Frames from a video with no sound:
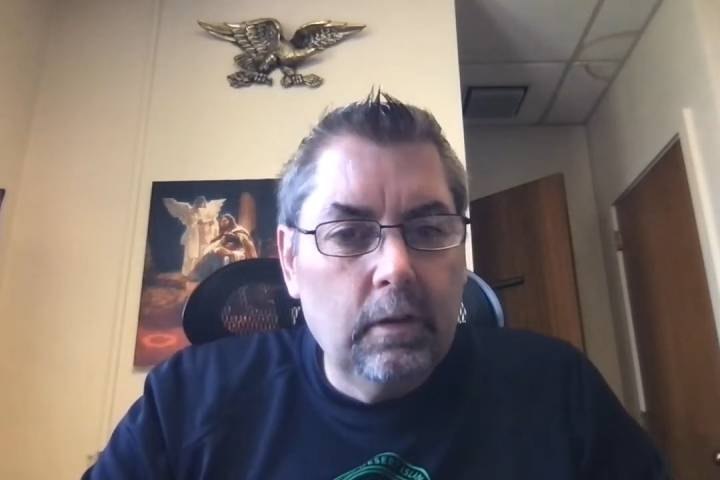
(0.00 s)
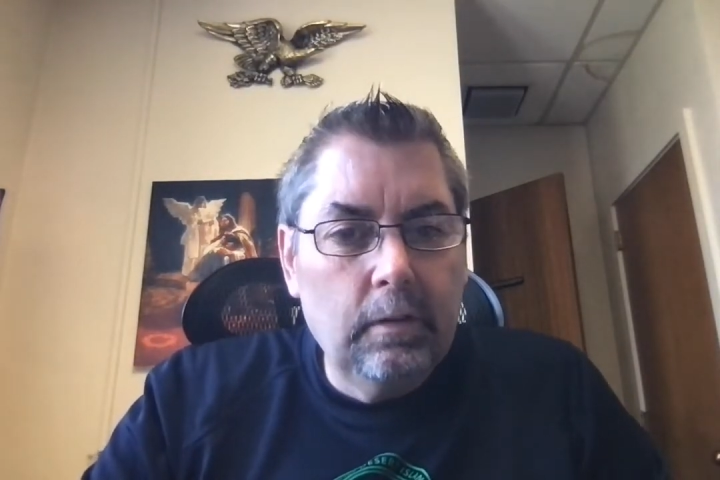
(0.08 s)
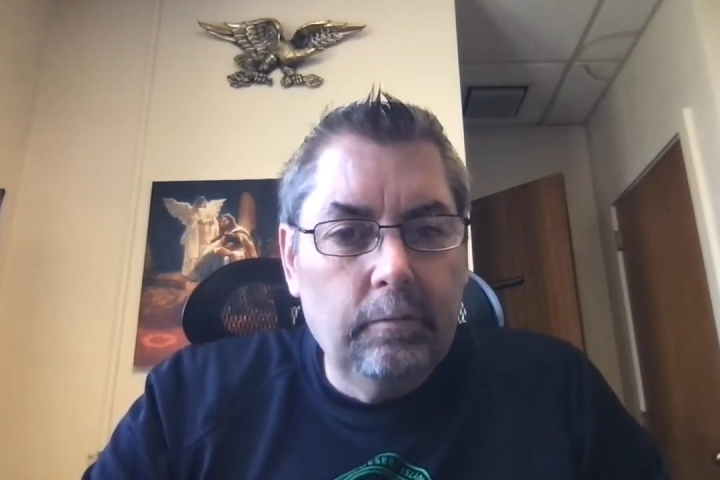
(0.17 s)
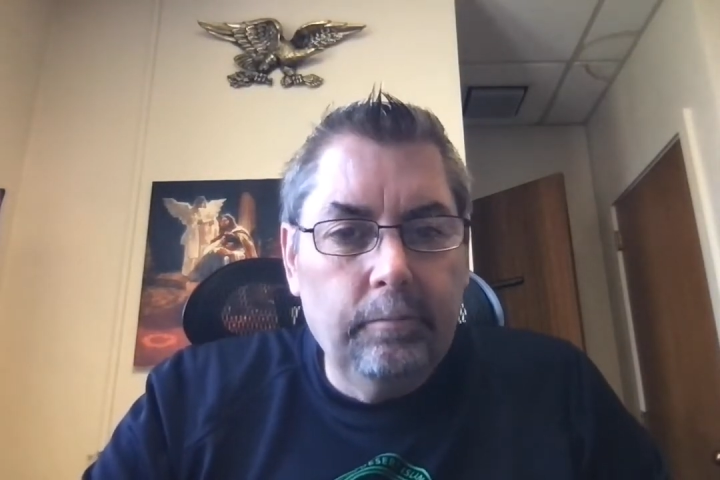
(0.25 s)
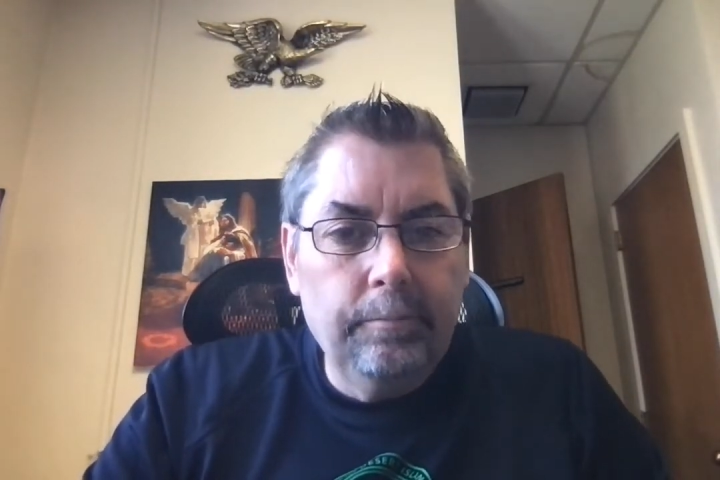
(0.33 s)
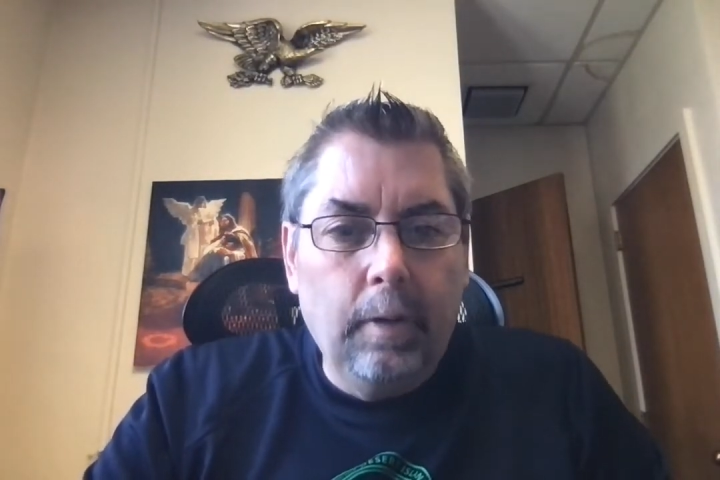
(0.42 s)

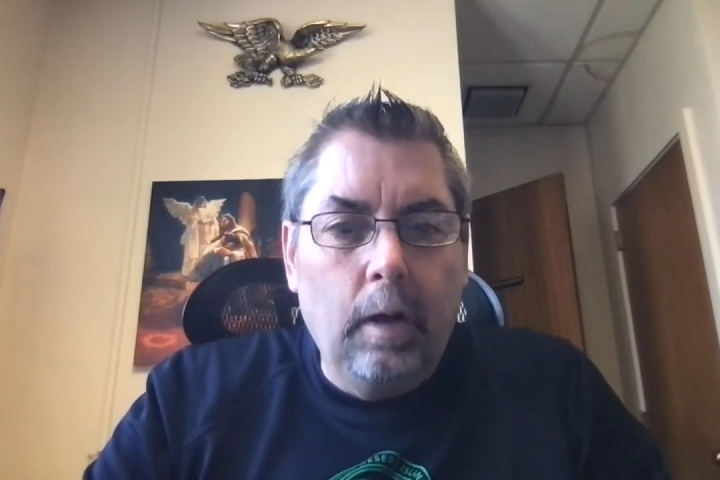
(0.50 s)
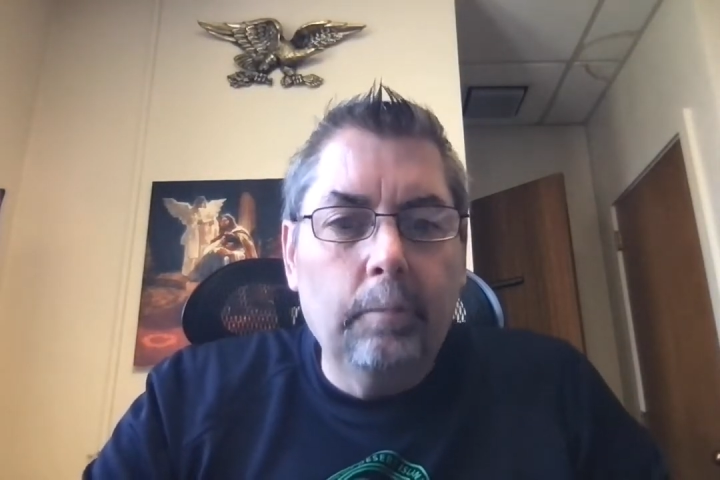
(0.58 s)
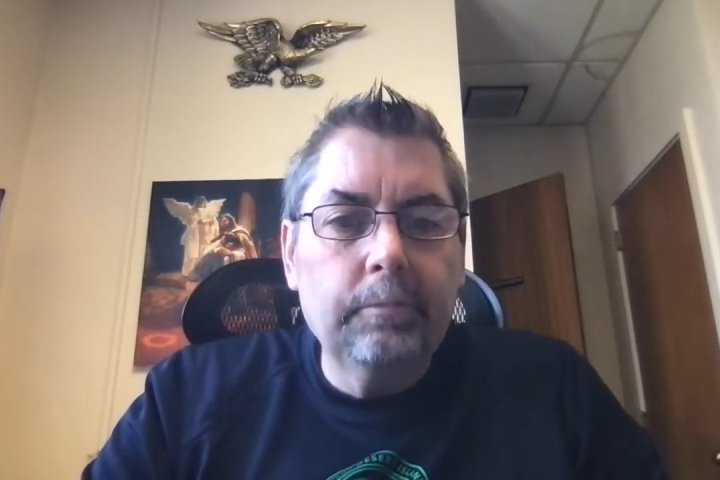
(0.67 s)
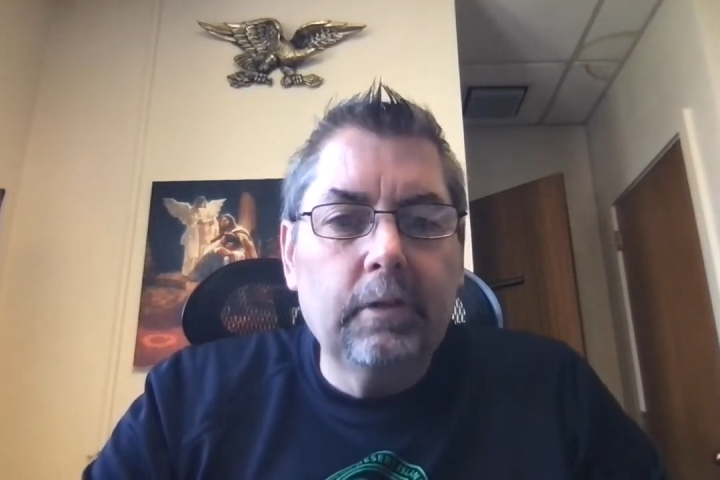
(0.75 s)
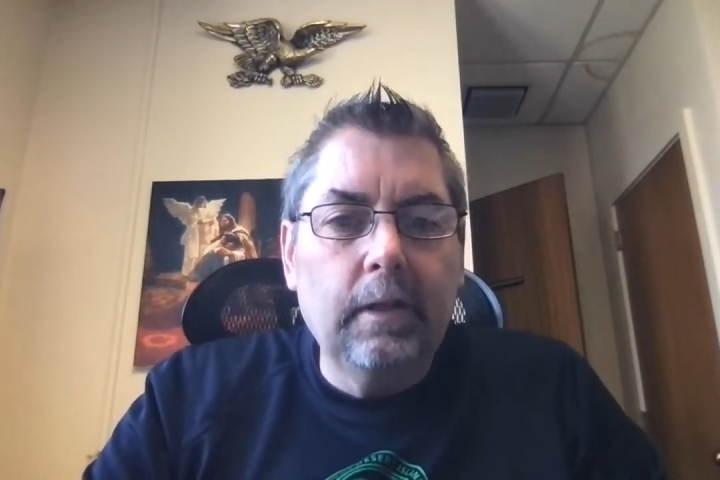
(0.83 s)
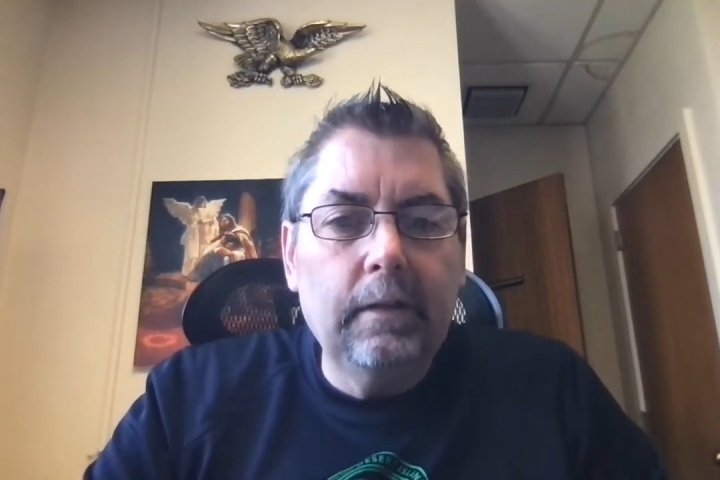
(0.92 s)
and Palm
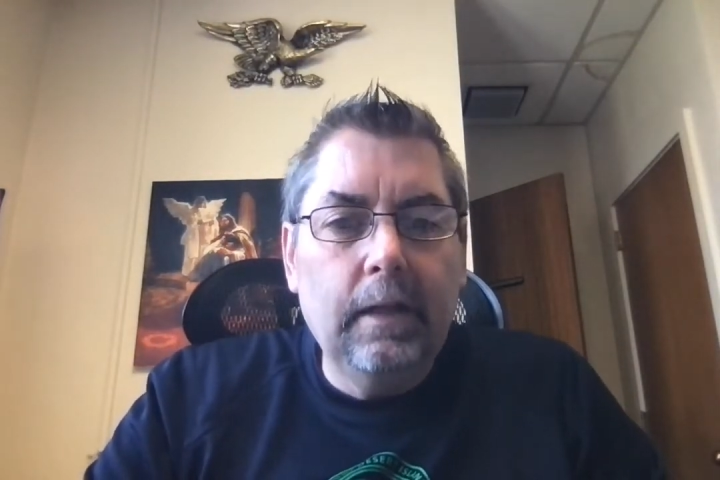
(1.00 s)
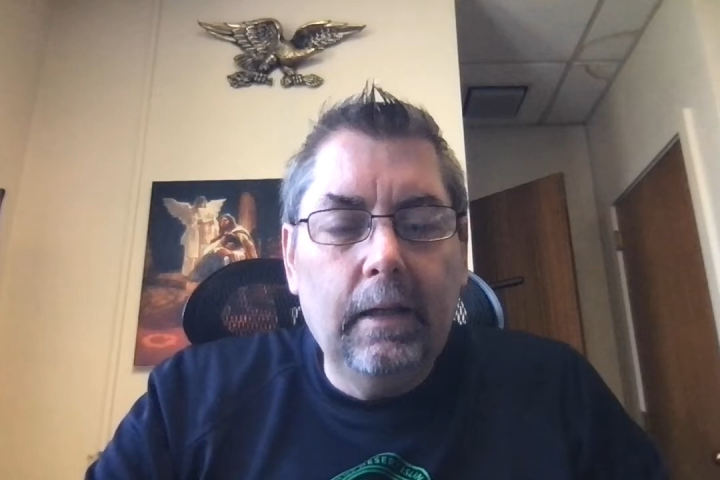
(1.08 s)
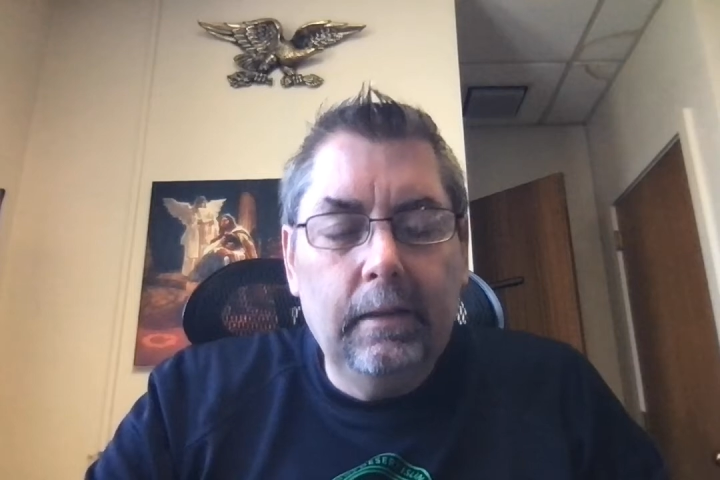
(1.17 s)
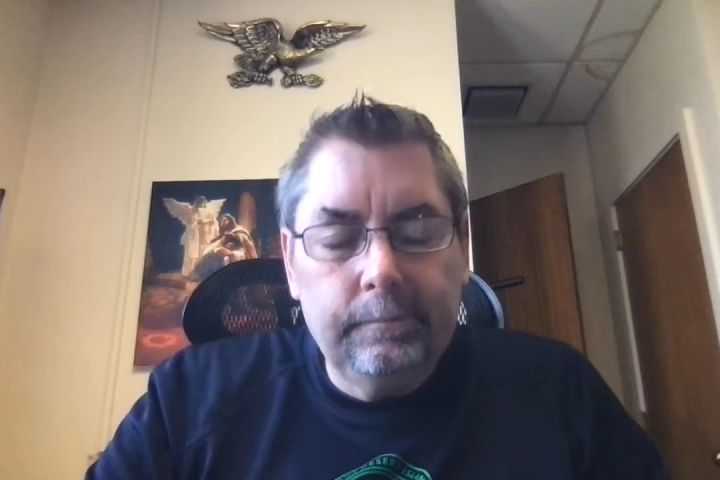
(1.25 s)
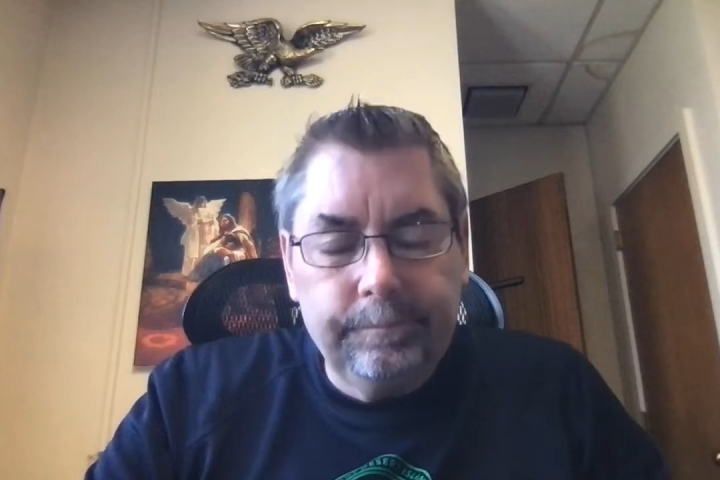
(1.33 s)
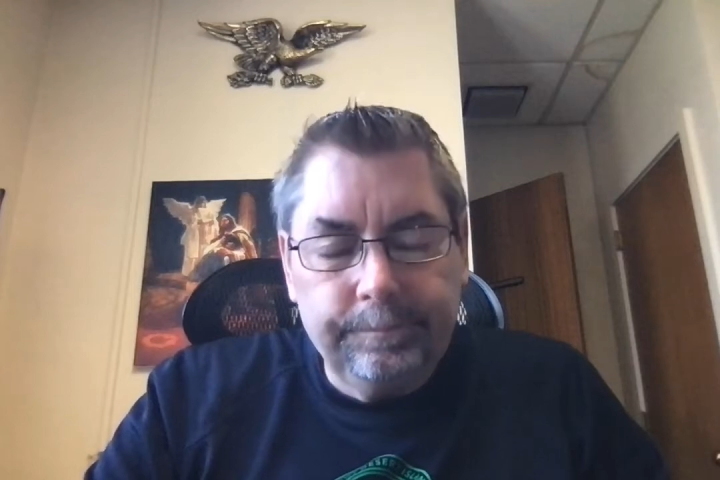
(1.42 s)
Sunday